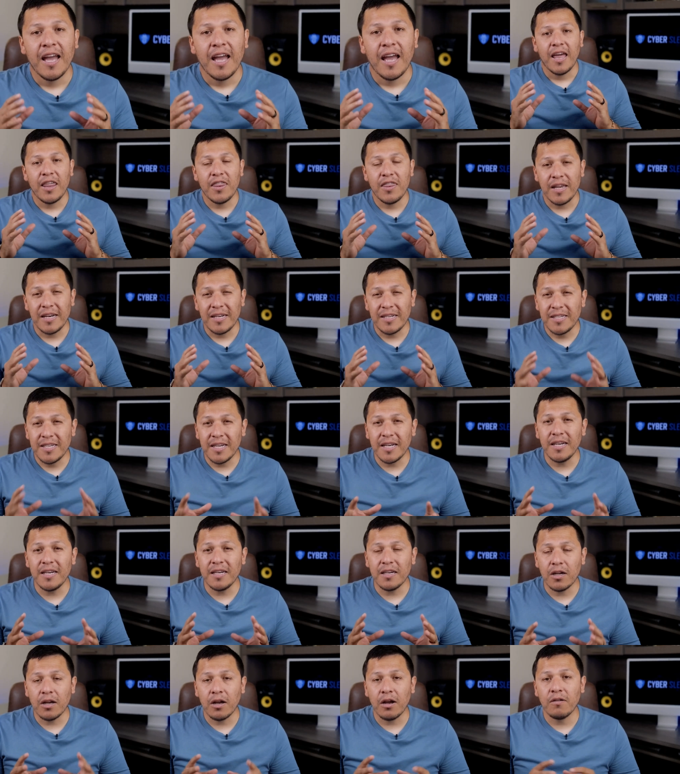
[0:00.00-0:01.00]
they
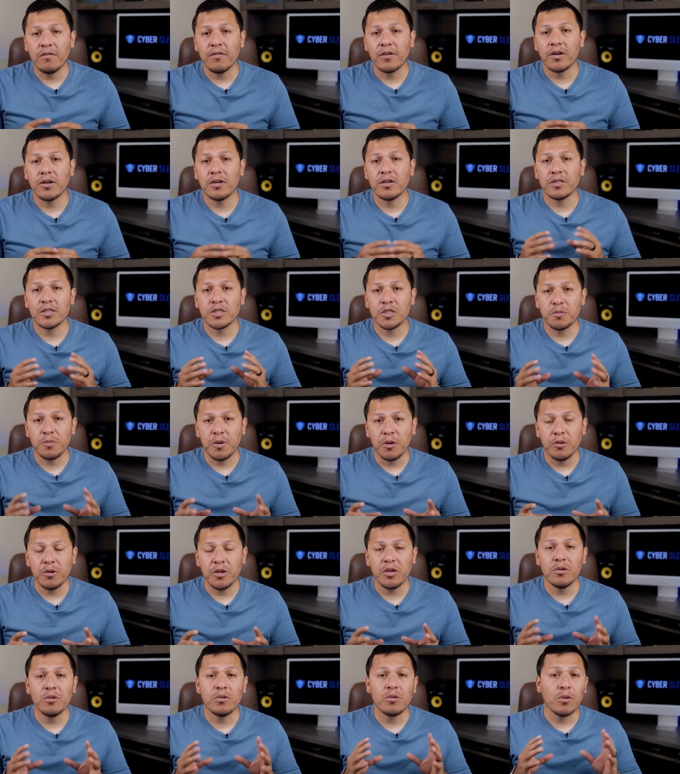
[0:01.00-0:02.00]
didn't cover
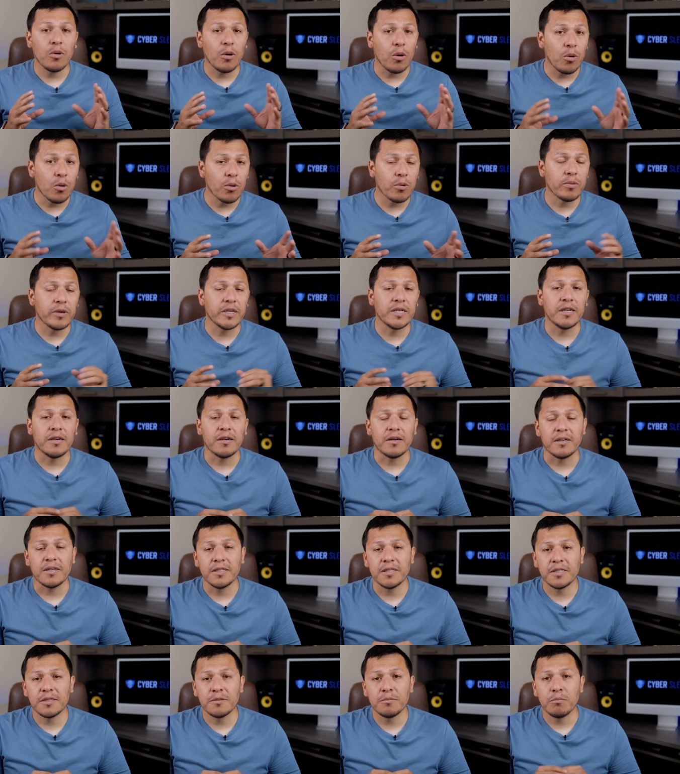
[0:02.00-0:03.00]
Spokeo or
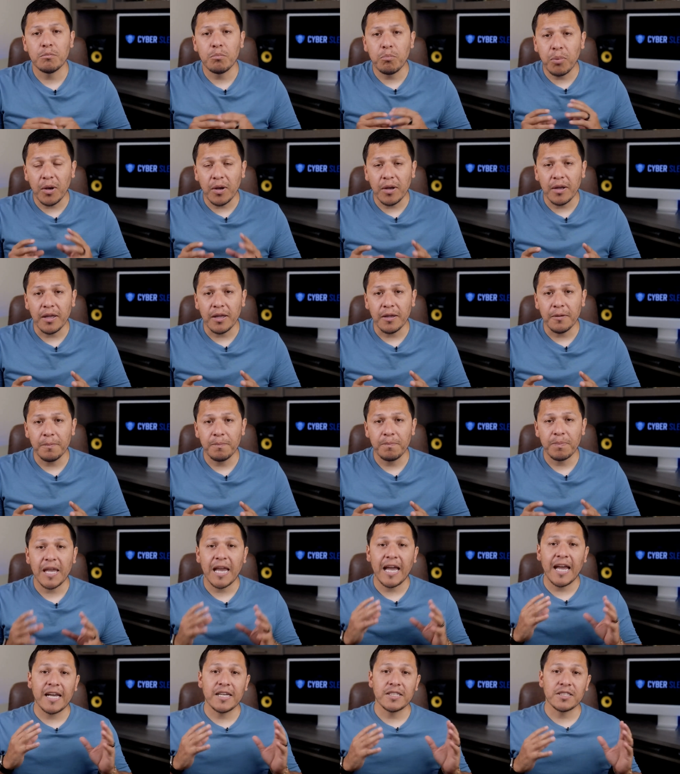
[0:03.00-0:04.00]
Radaris, but
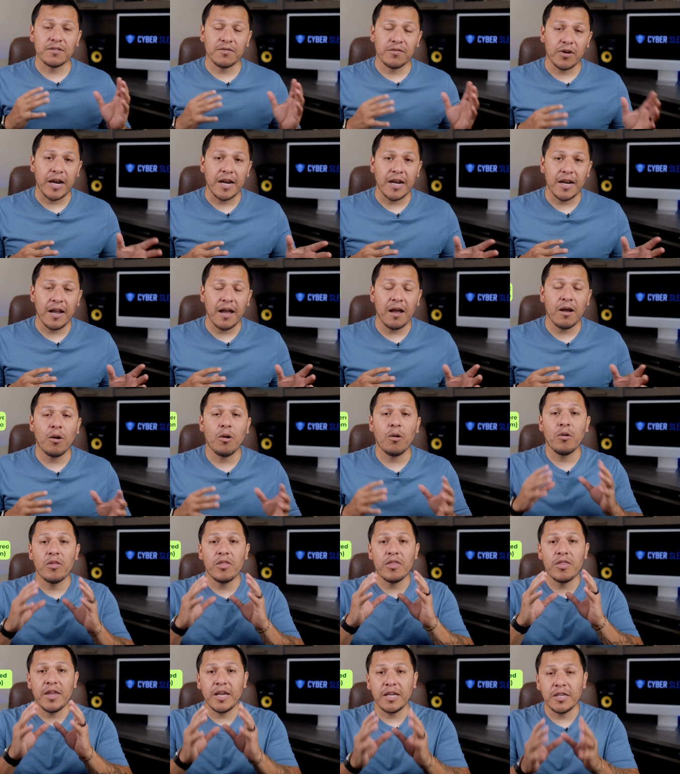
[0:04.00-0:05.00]
as of right now,
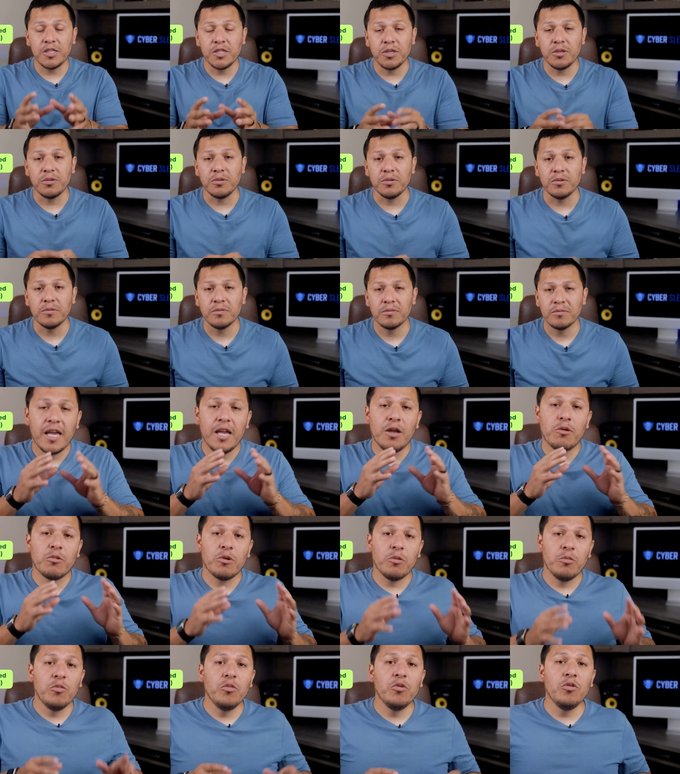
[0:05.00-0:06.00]
they do. It
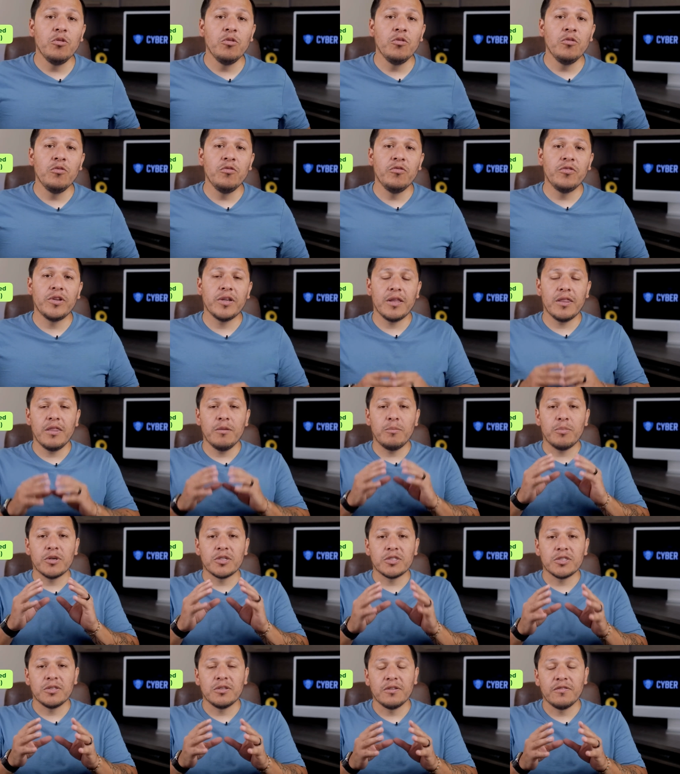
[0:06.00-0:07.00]
removed the
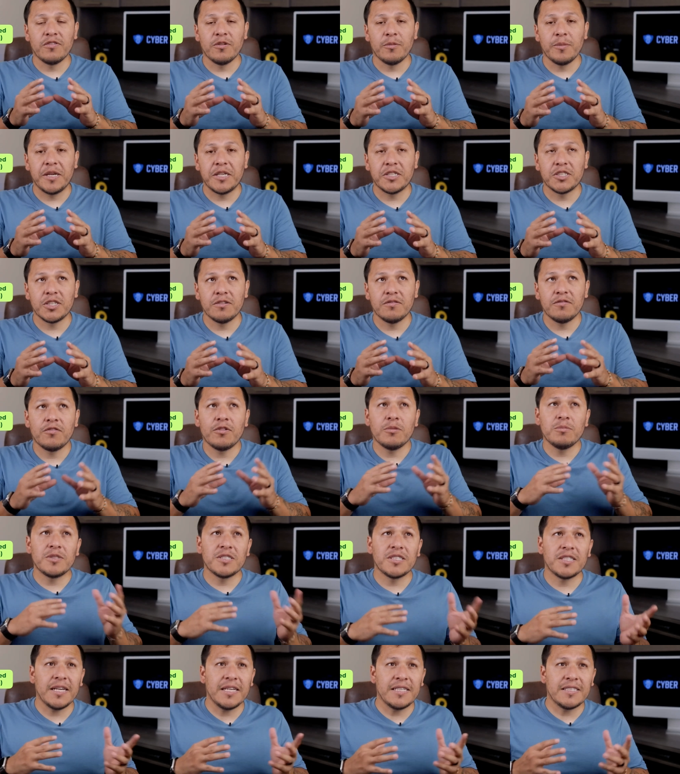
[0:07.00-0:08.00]
personal information from
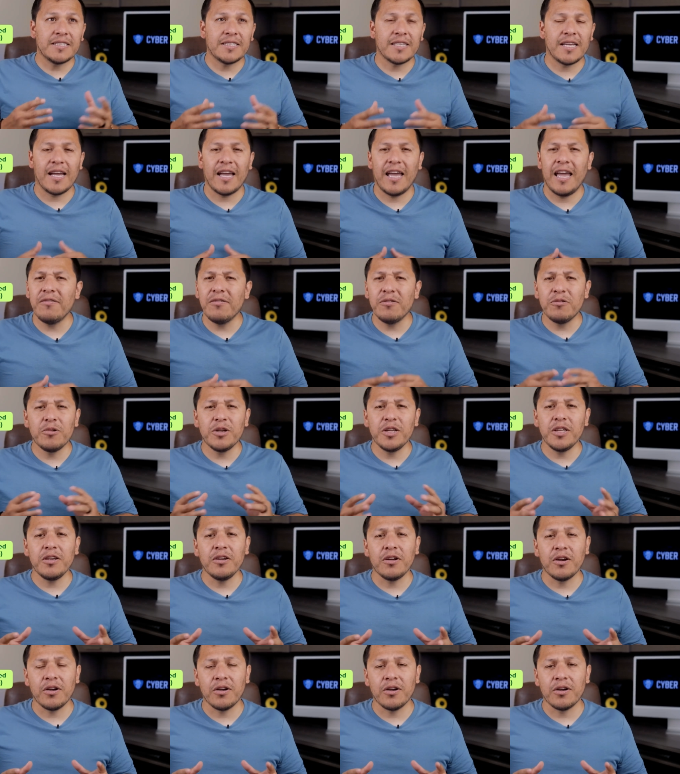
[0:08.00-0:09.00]
sites I haven't
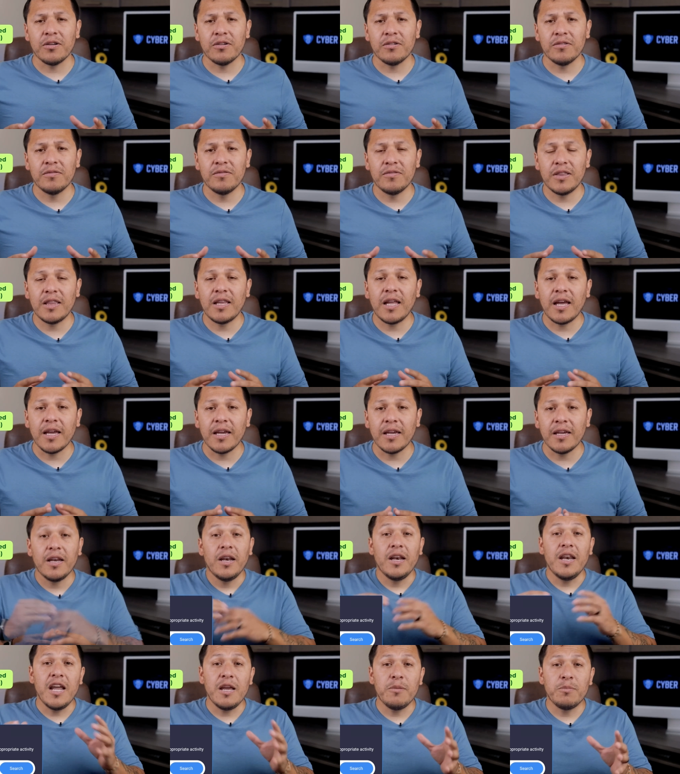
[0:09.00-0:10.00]
really heard of,
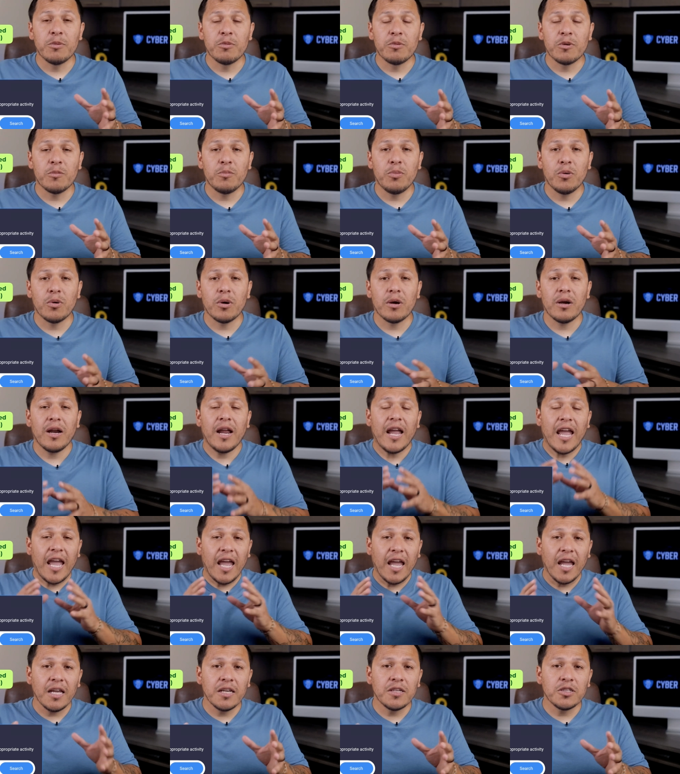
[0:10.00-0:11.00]
like Neighbor Report
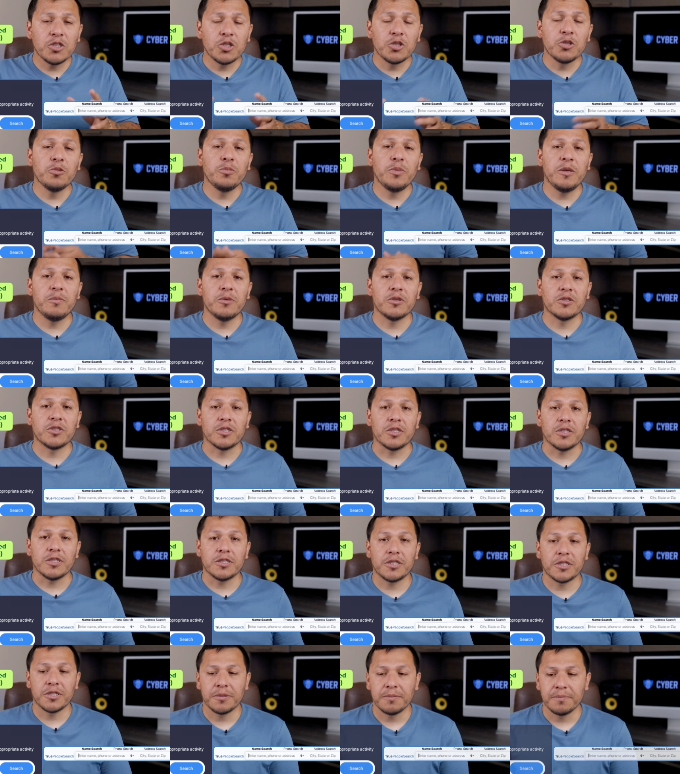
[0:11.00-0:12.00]
and True People
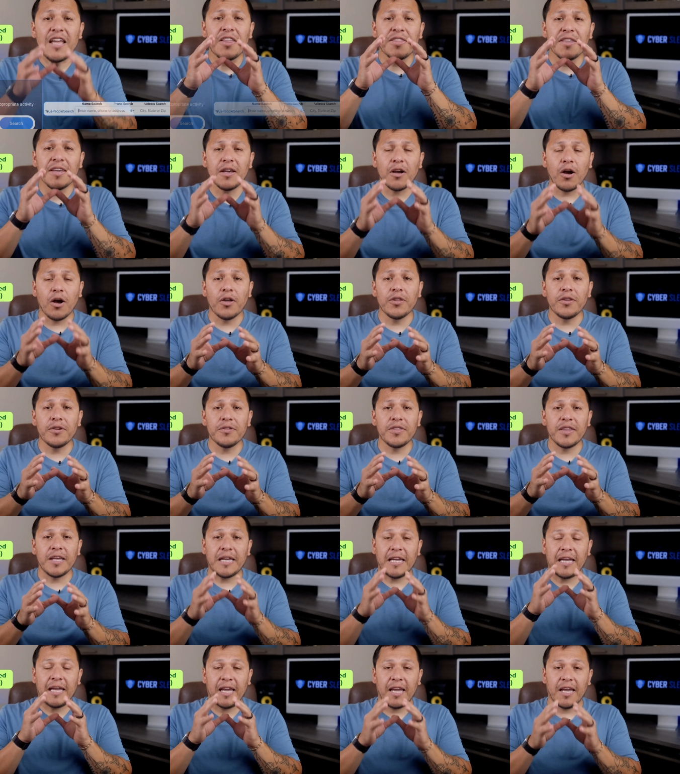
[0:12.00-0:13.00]
Search. The other
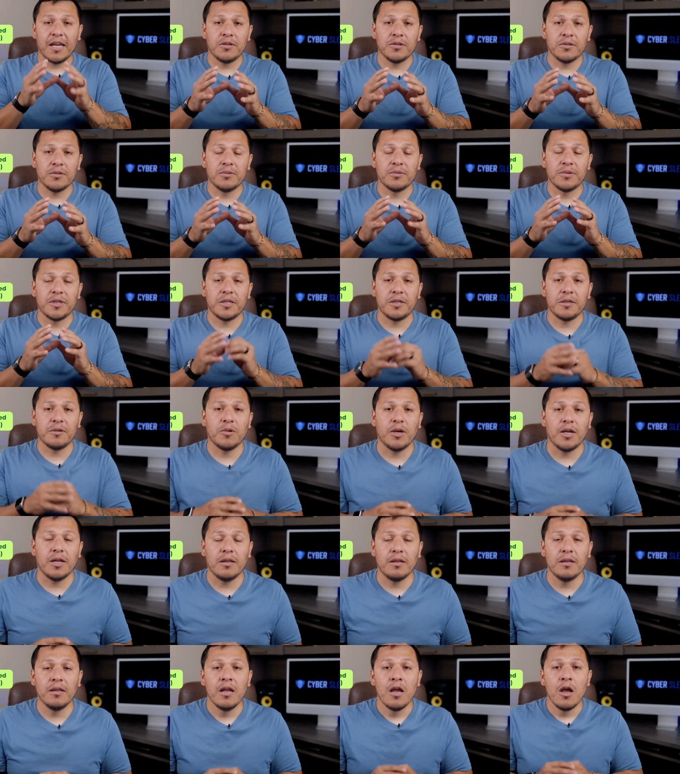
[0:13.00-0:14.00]
thing it handled really
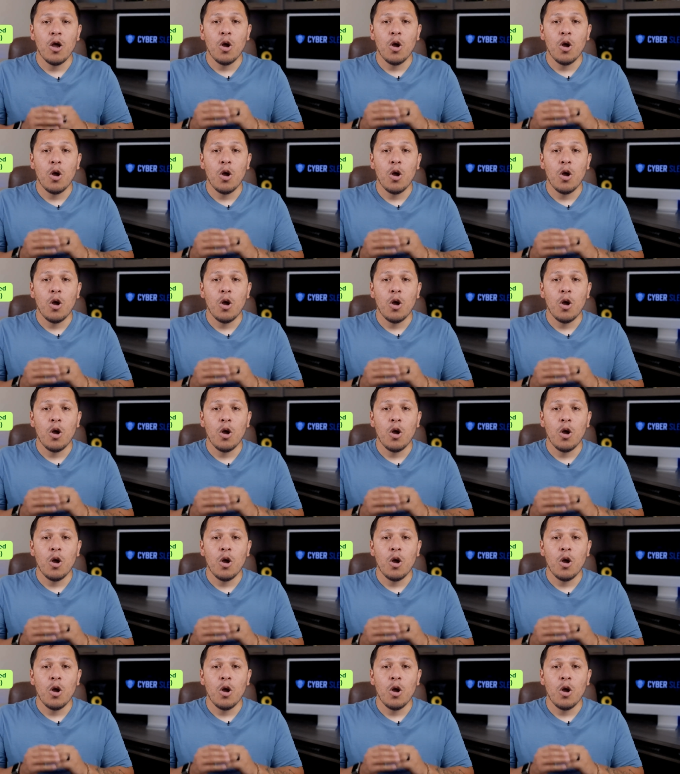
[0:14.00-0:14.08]
well